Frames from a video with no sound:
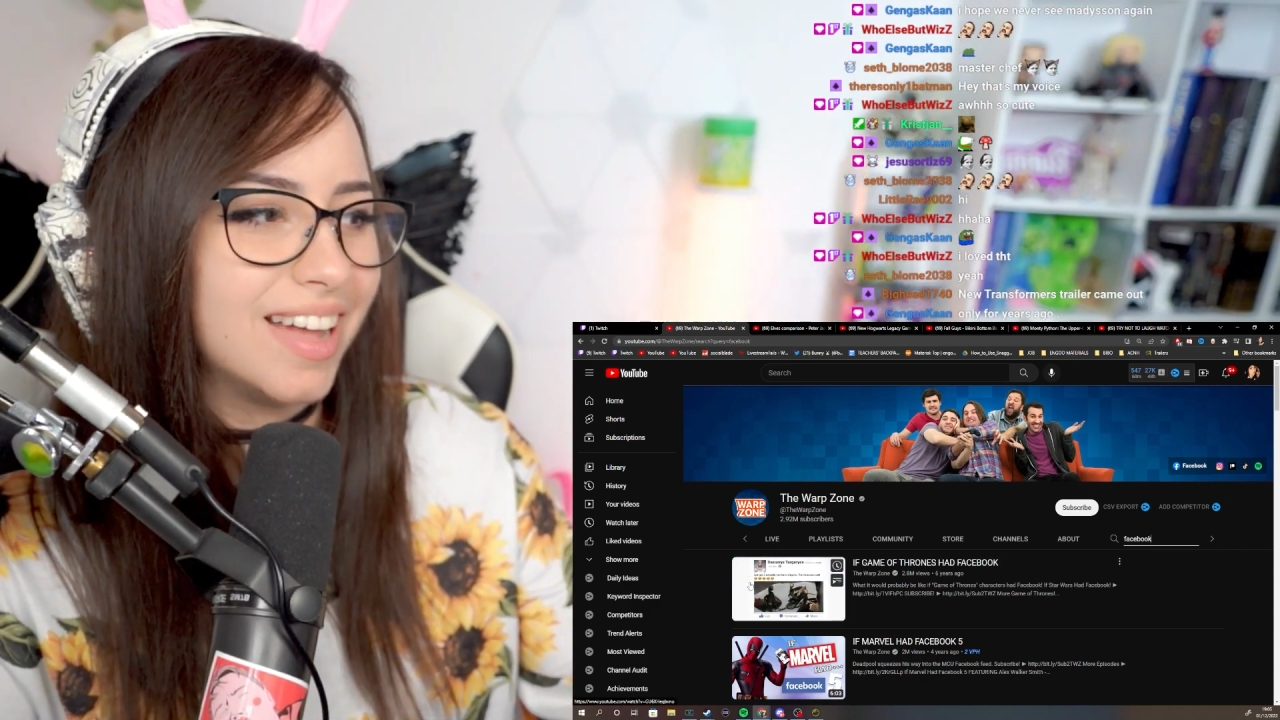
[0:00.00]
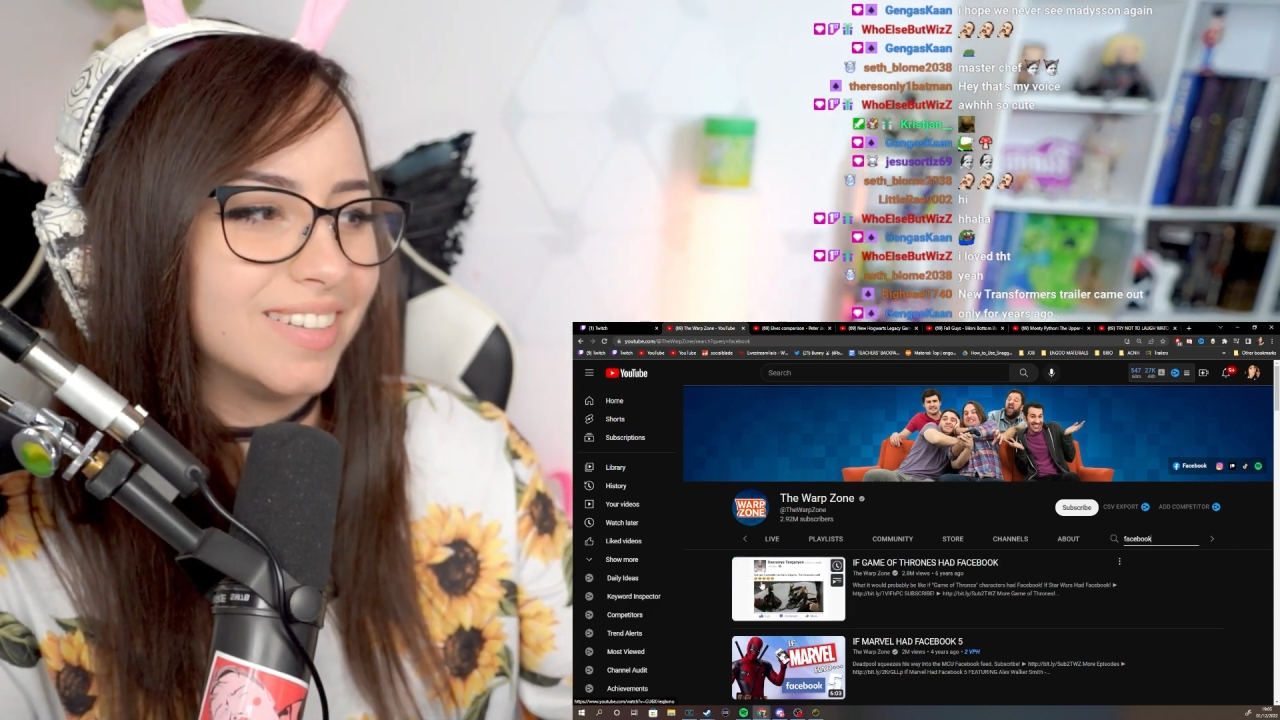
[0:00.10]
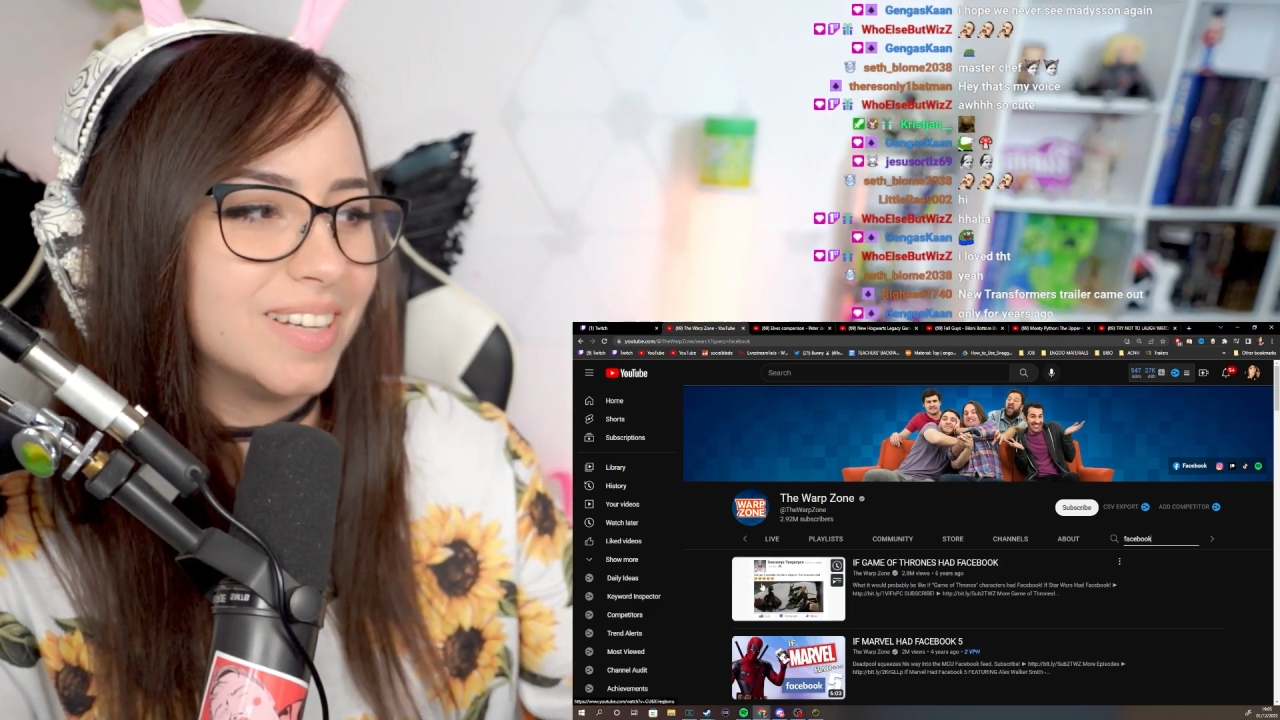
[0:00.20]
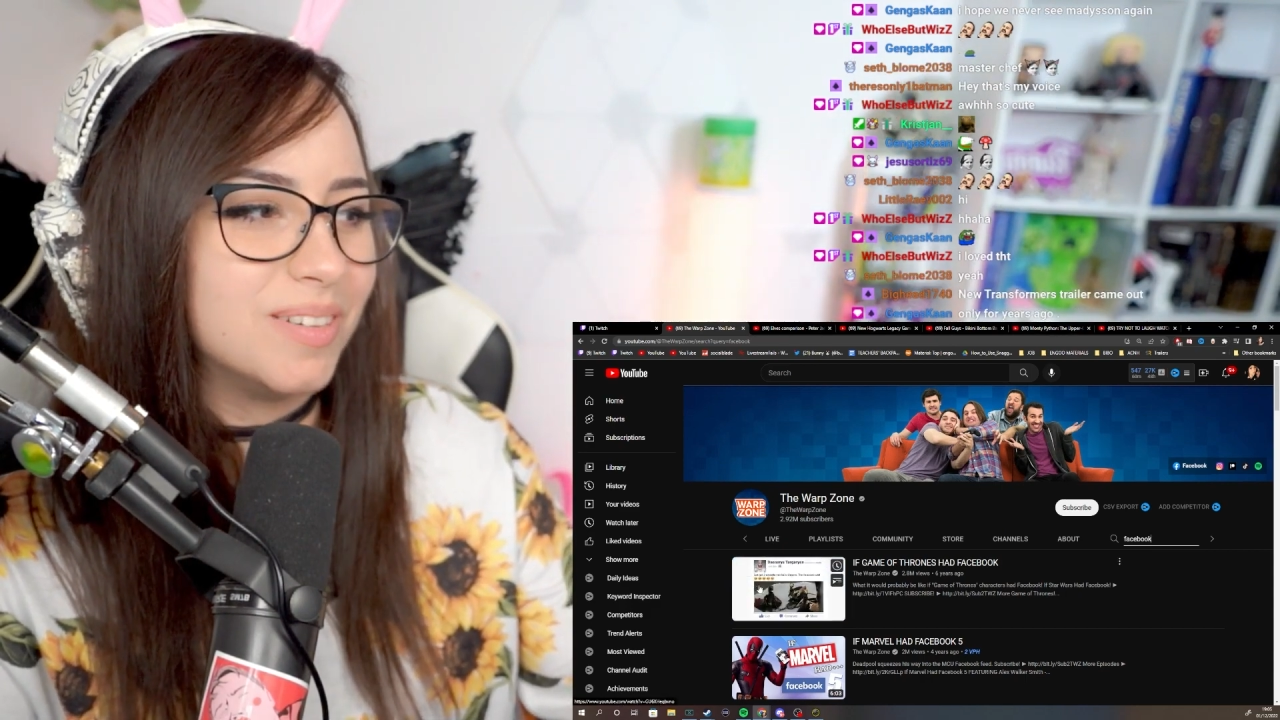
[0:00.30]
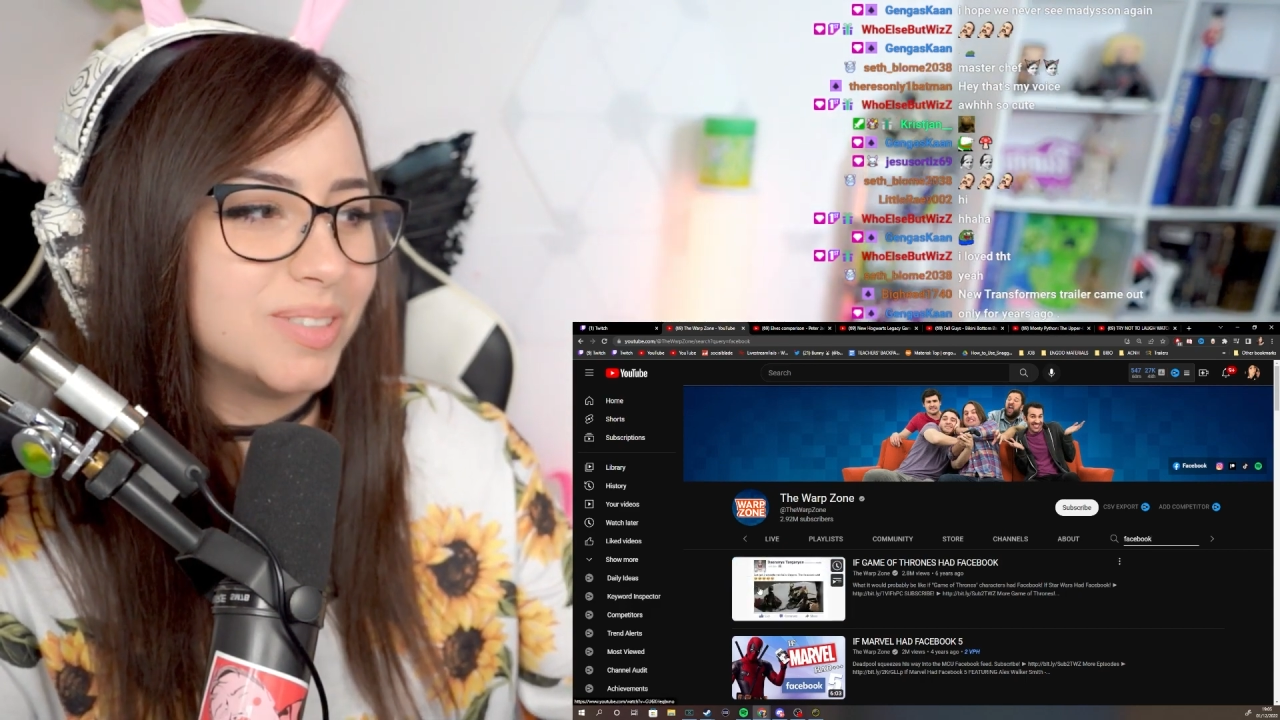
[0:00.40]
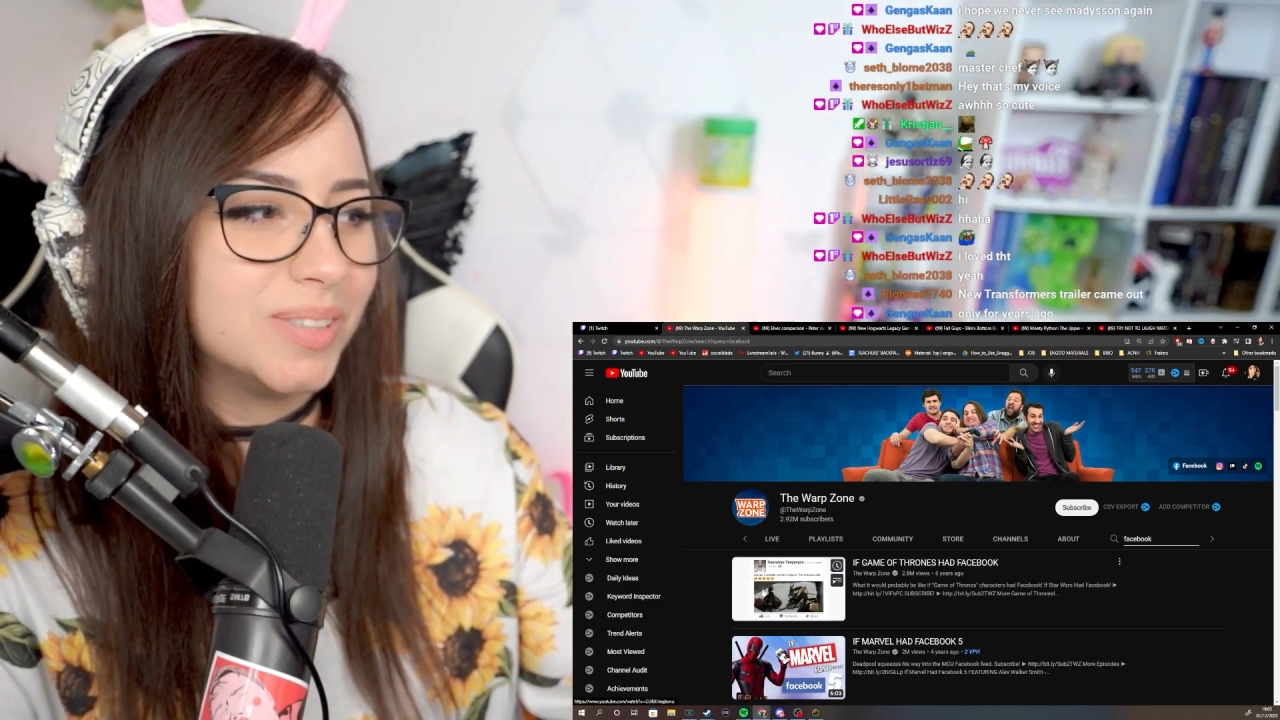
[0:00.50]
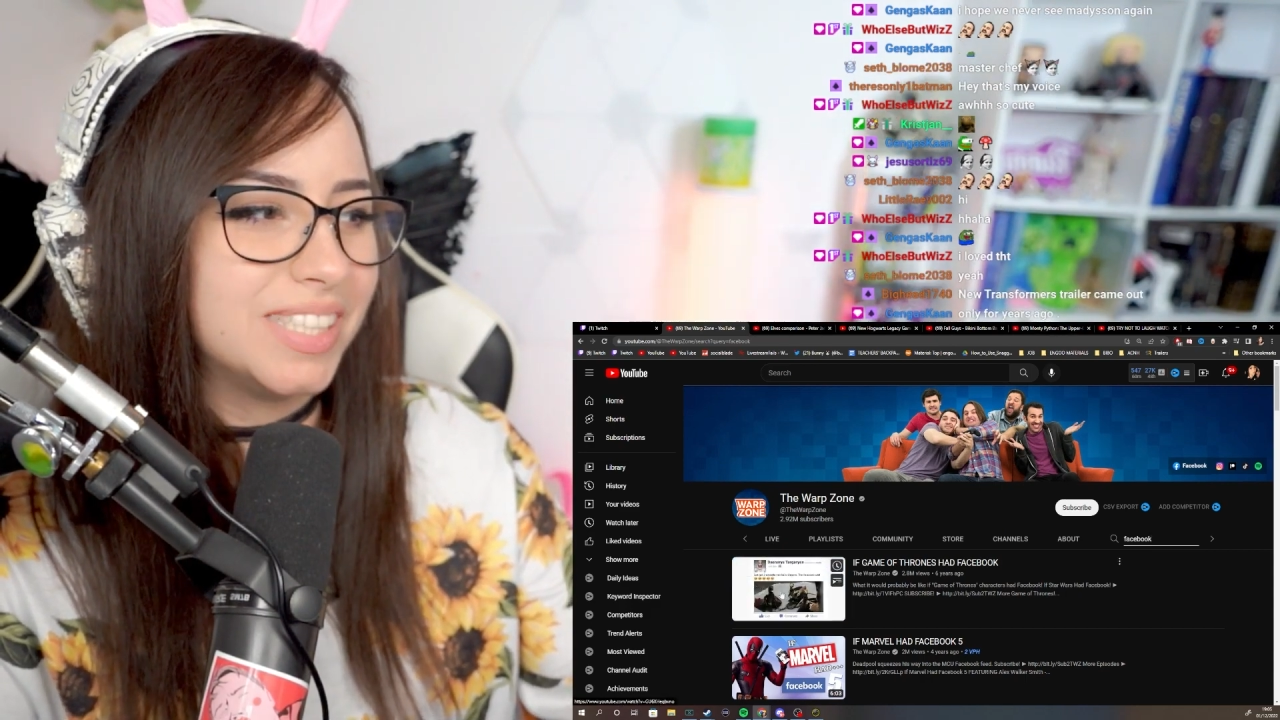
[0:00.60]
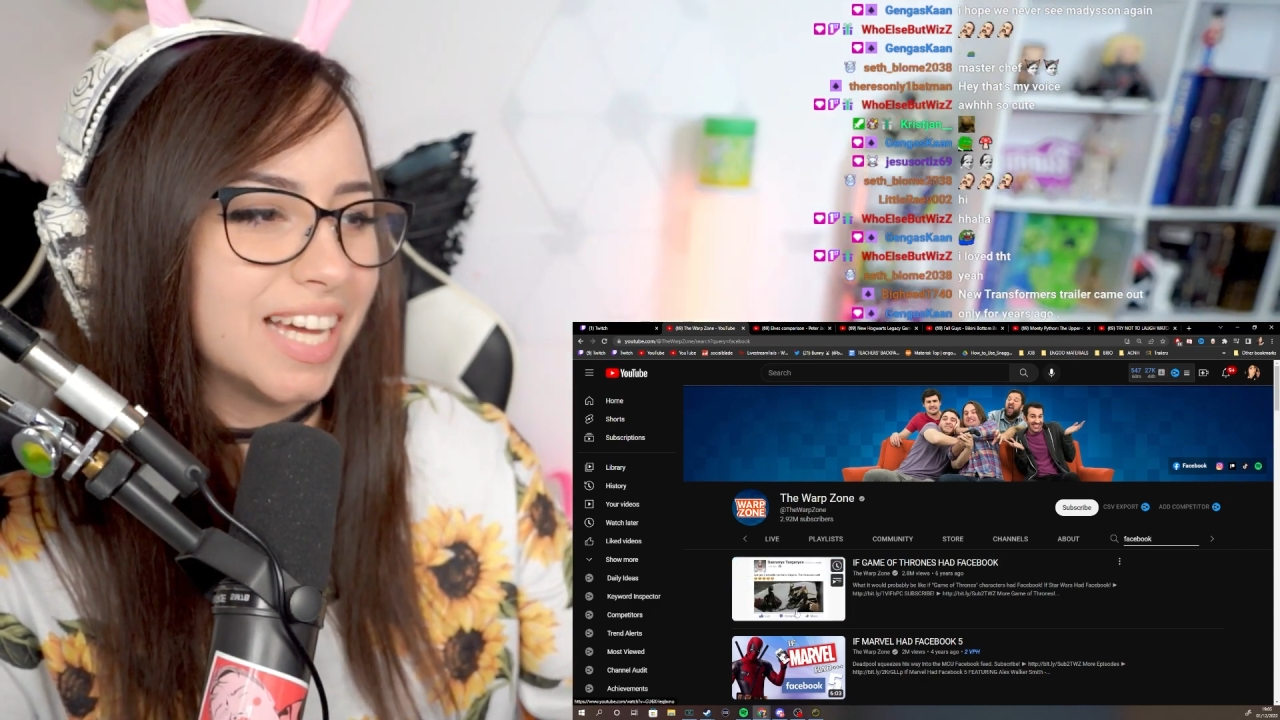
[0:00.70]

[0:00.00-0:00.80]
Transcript: If Game of Thrones